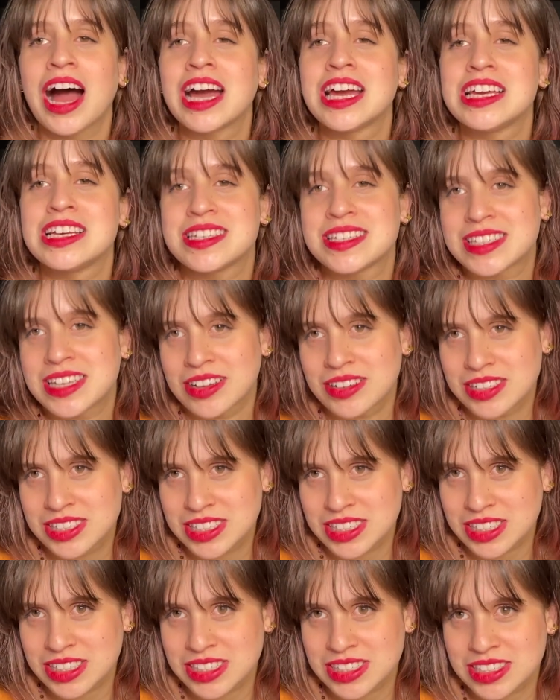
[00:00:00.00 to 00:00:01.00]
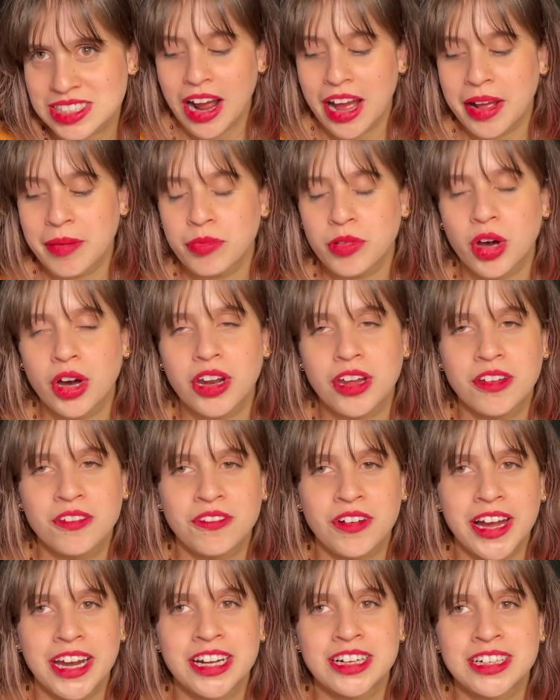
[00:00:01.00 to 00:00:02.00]
use Celsius. I am not a
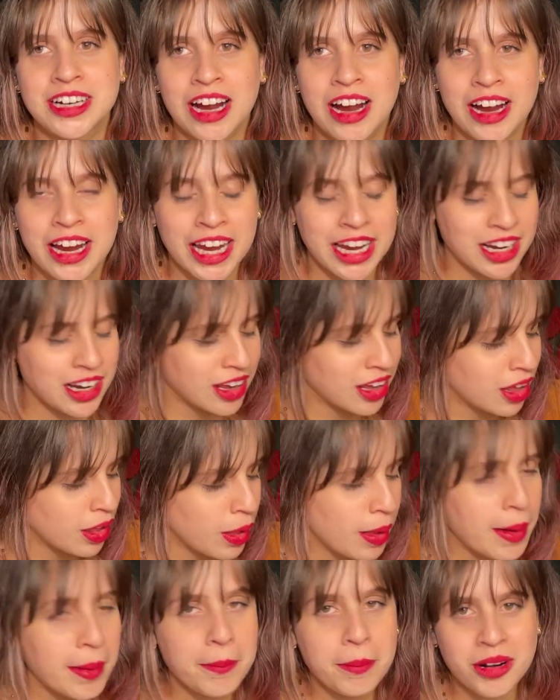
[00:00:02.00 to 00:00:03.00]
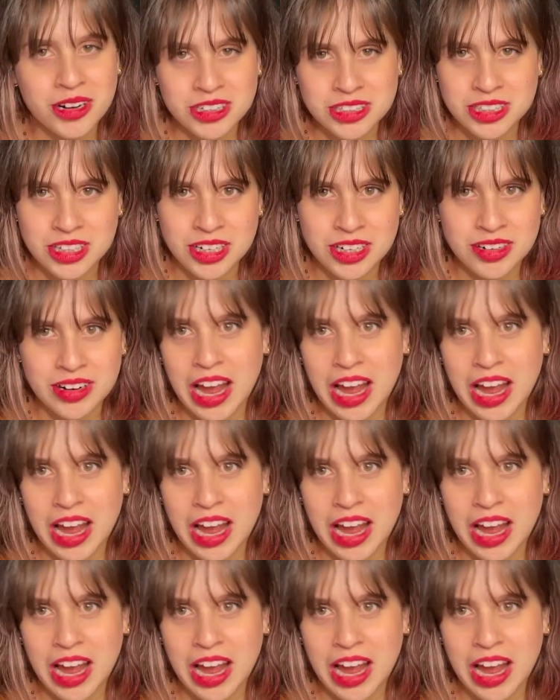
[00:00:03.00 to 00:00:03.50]
Fahrenheit person.